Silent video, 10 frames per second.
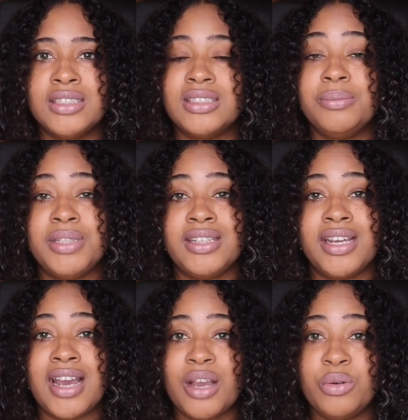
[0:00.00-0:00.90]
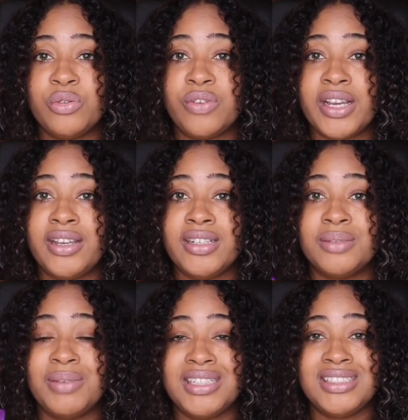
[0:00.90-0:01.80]
something that I would find
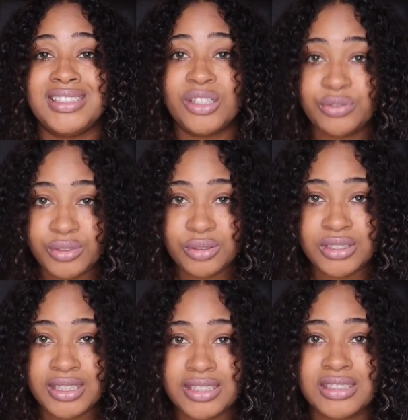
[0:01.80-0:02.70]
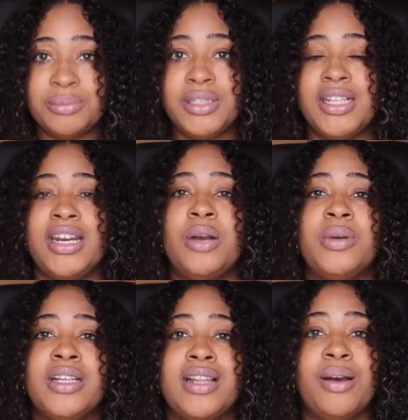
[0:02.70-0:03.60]
myself using, something that I
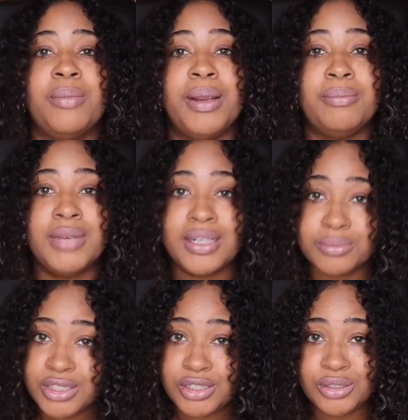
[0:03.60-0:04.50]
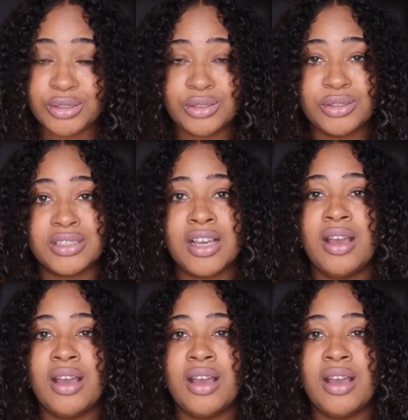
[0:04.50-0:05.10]
would allow my mom to use,